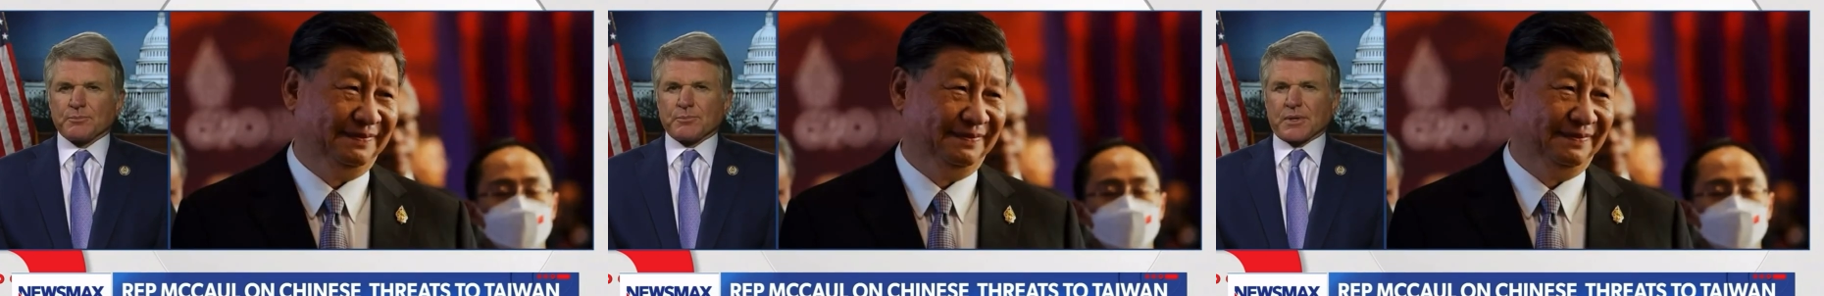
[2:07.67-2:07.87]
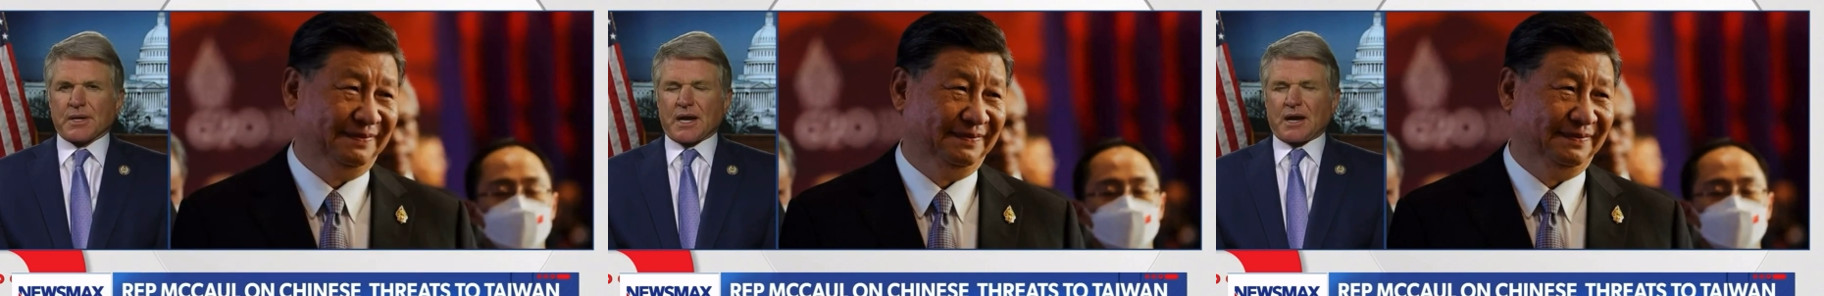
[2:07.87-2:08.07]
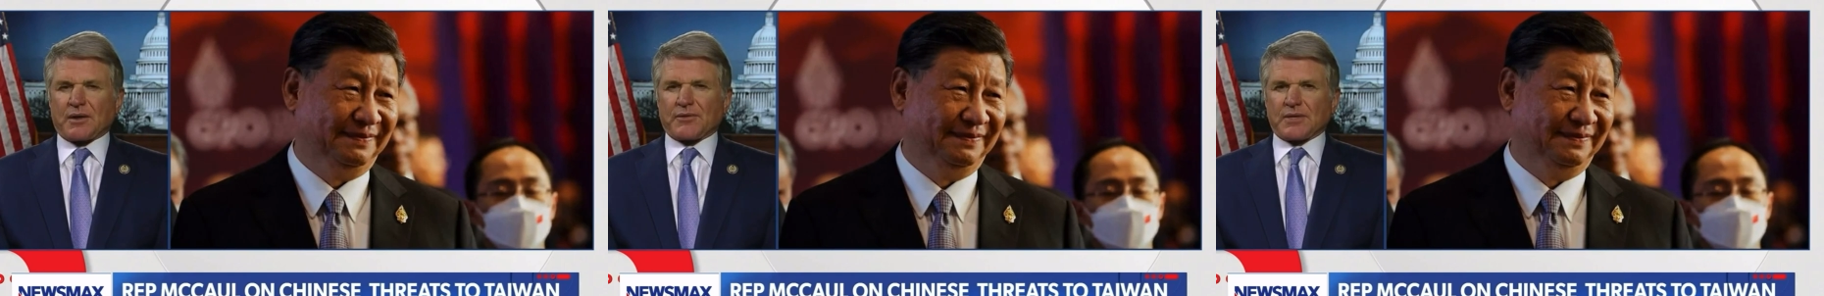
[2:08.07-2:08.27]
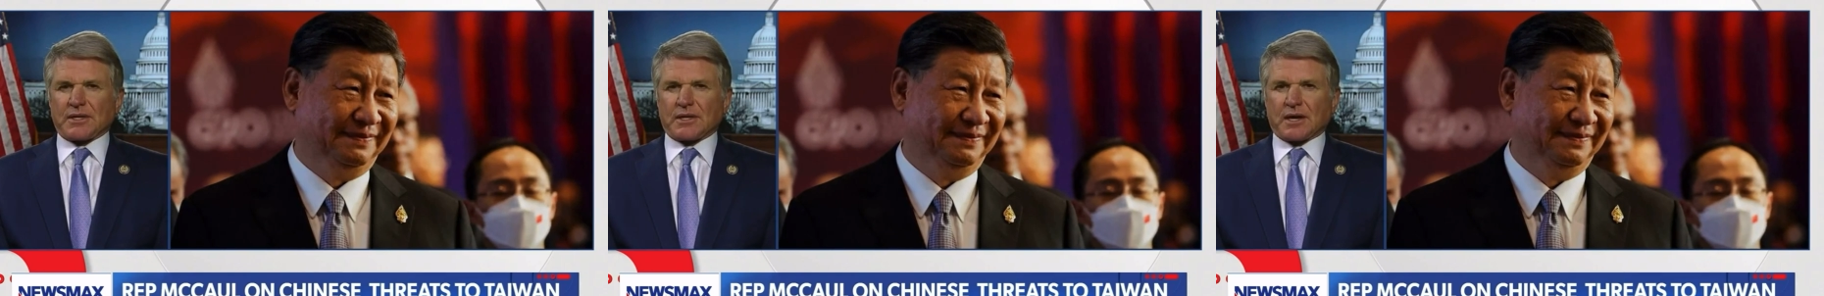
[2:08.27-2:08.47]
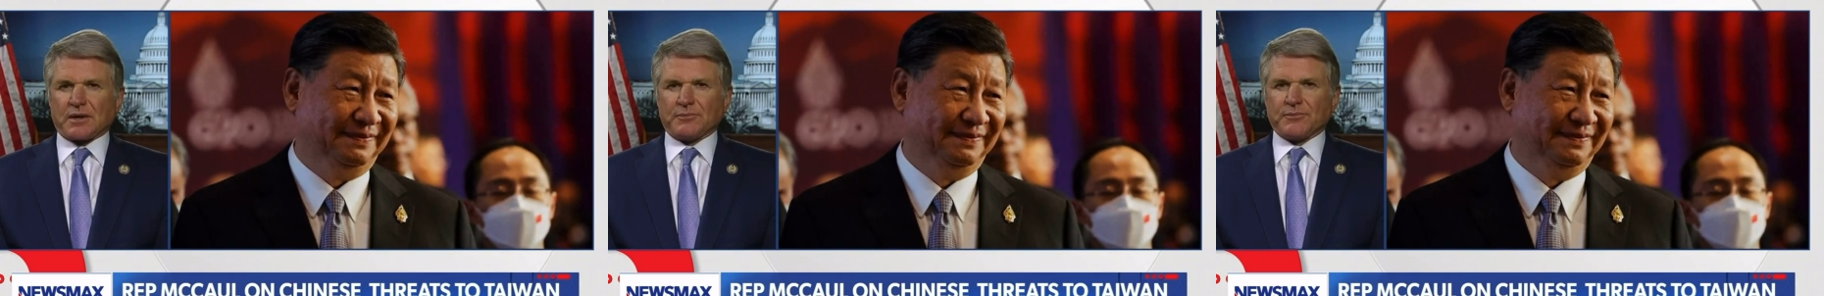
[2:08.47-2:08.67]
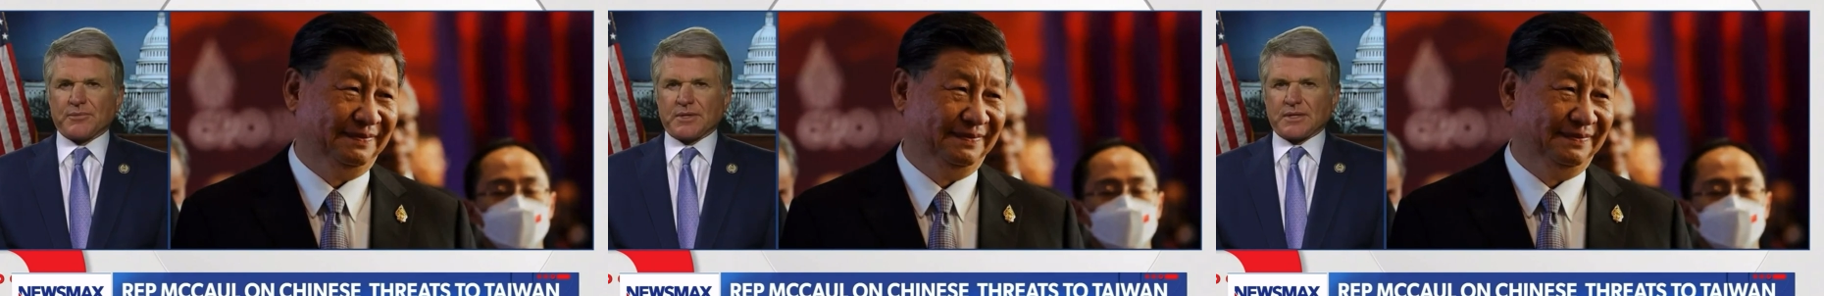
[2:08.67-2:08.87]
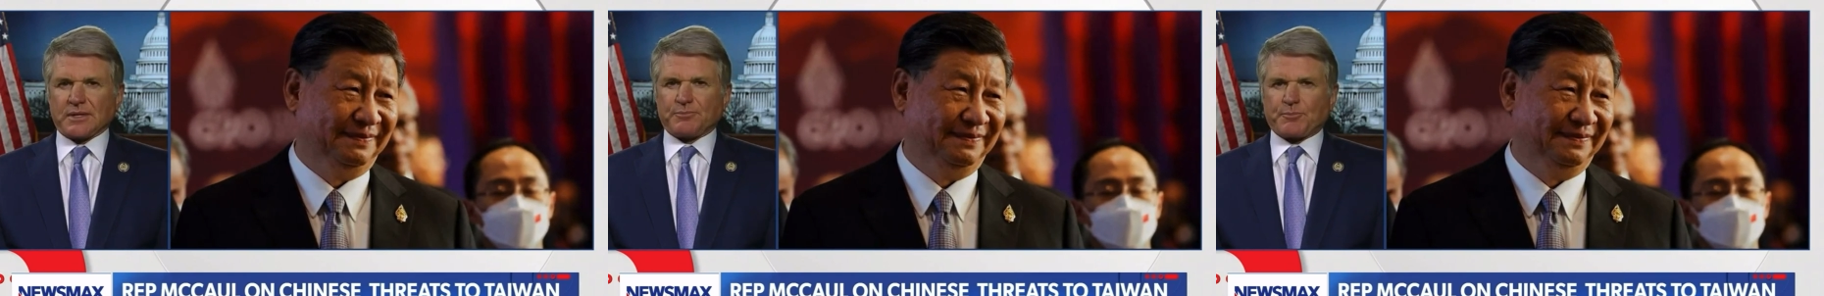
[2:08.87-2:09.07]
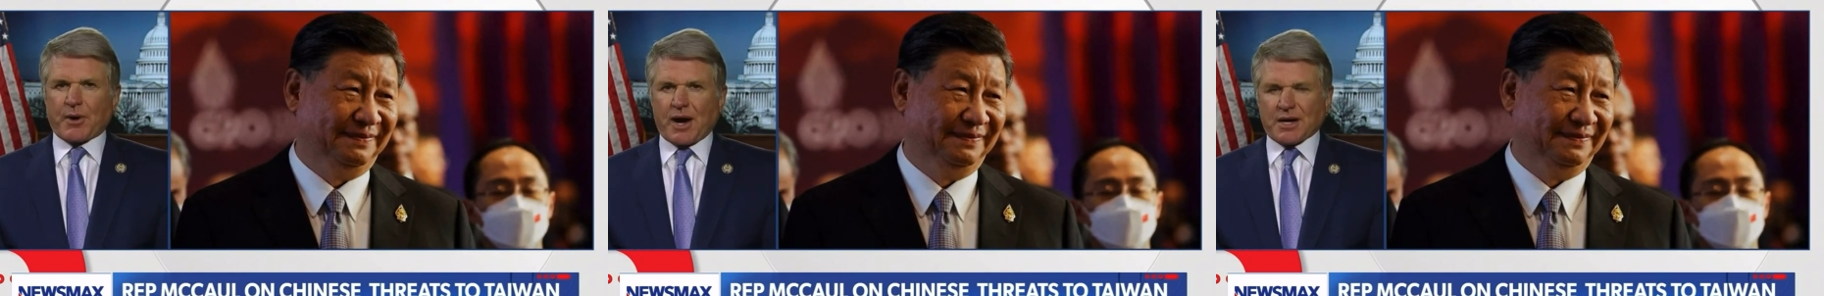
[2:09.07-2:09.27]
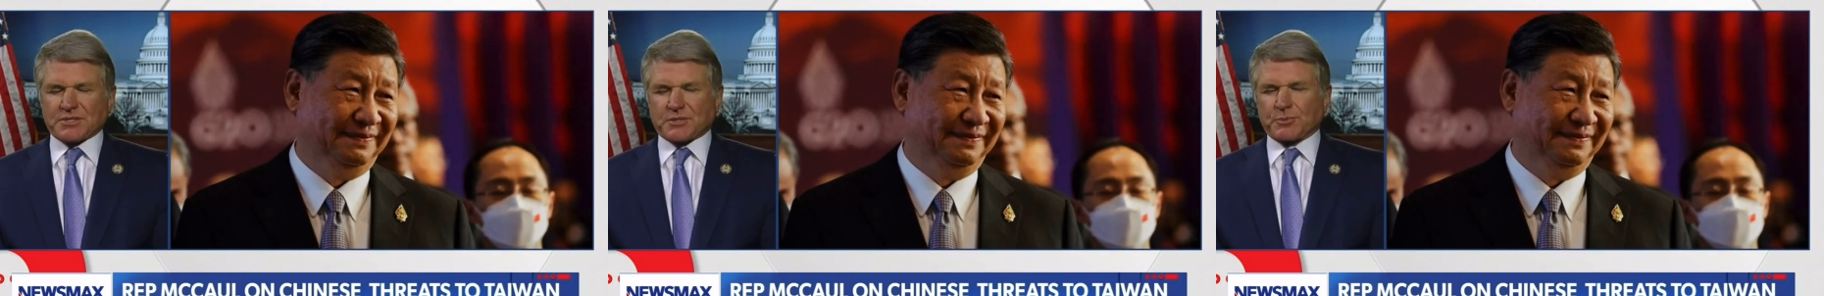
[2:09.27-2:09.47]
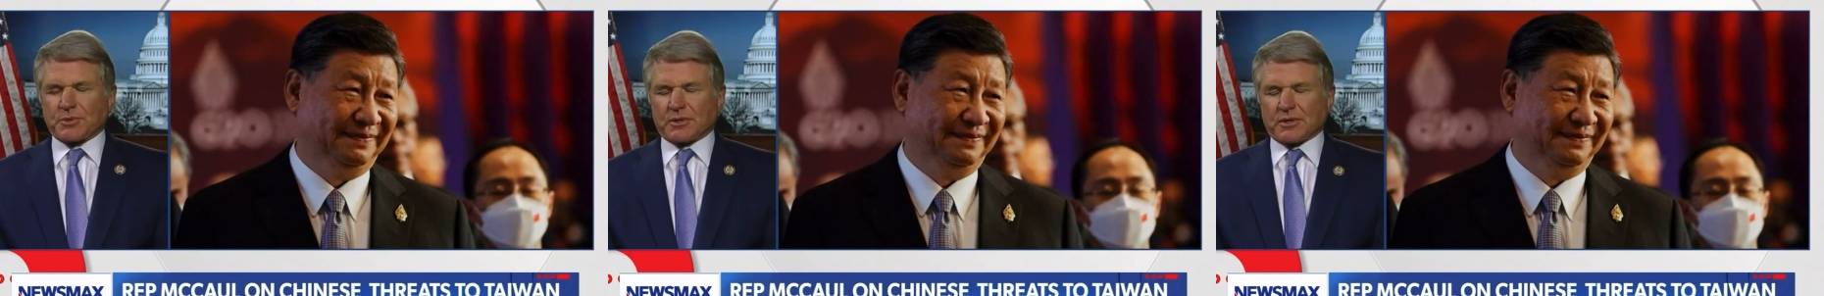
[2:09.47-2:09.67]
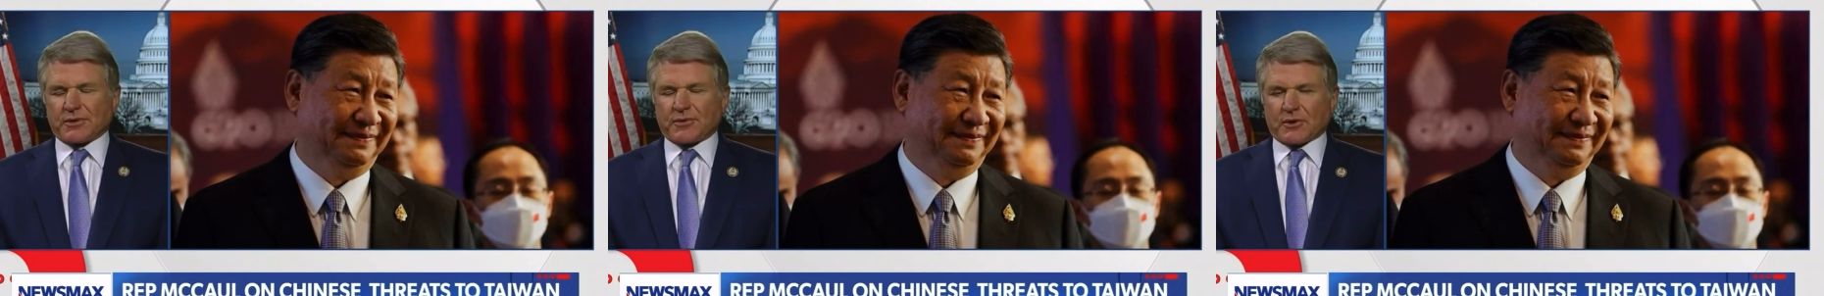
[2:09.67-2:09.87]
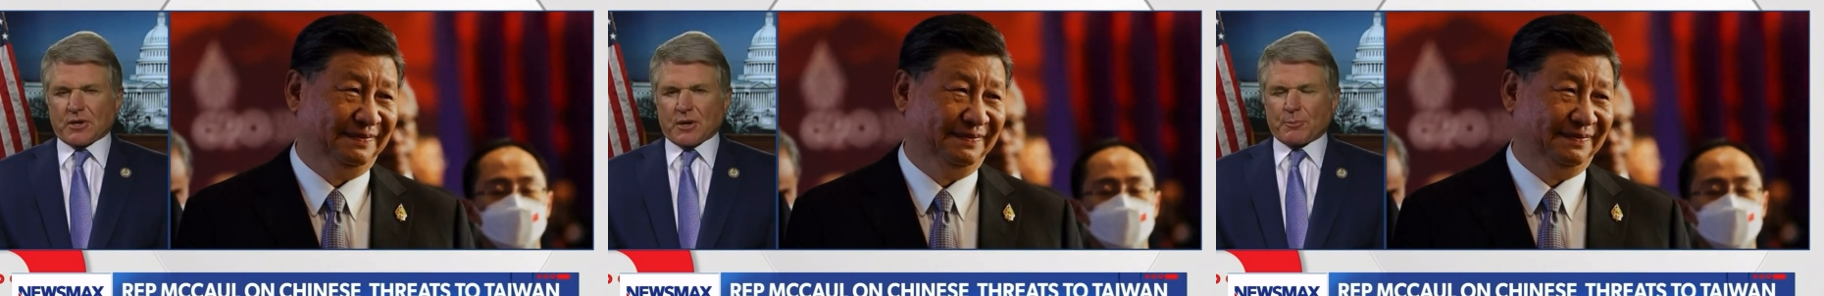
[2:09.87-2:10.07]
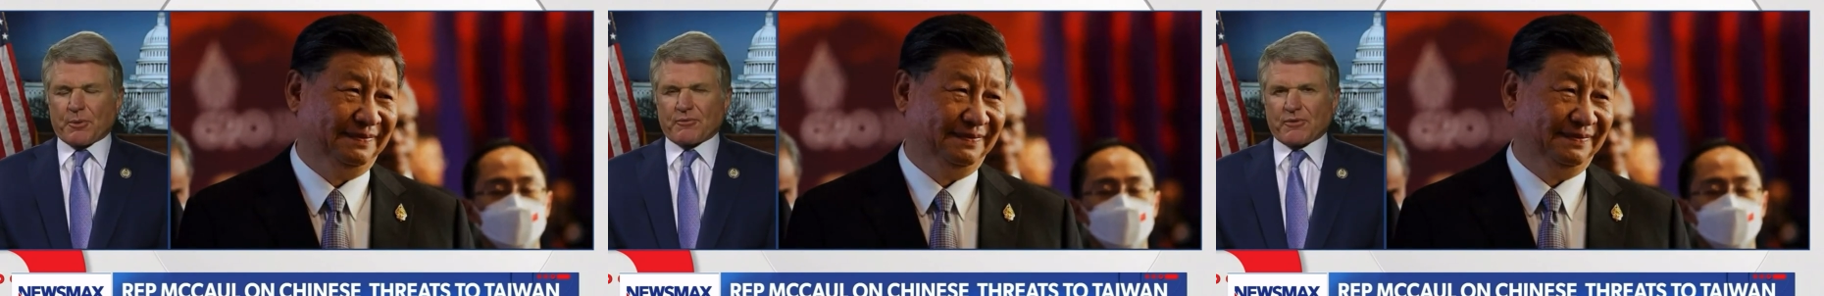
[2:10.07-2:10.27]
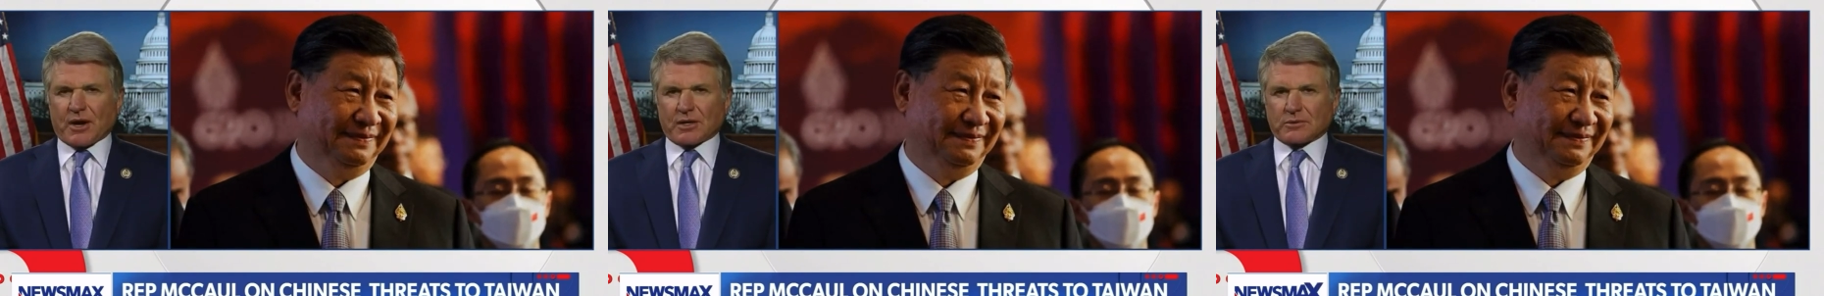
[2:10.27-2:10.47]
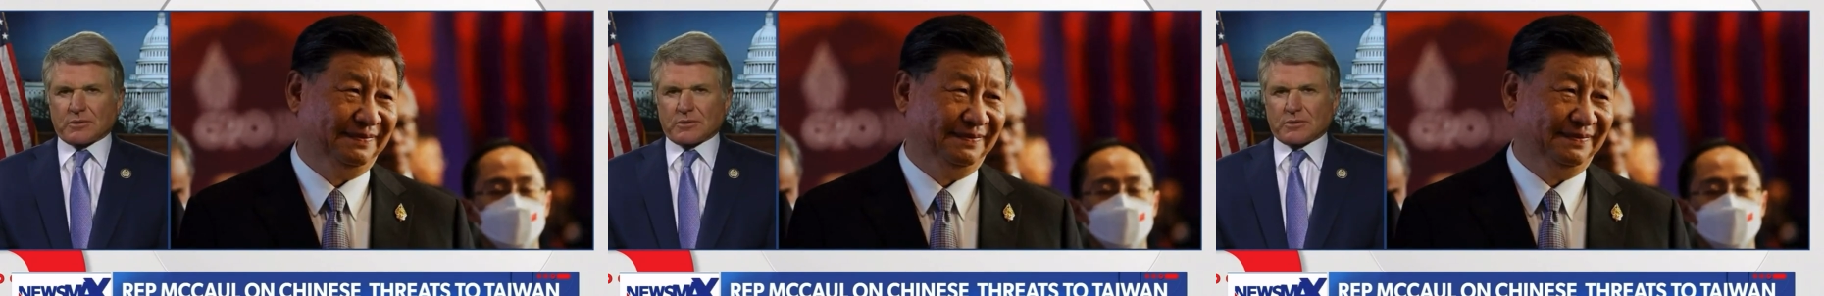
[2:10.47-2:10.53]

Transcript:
Speaker 1: but now the uh, the possibility they're going to provide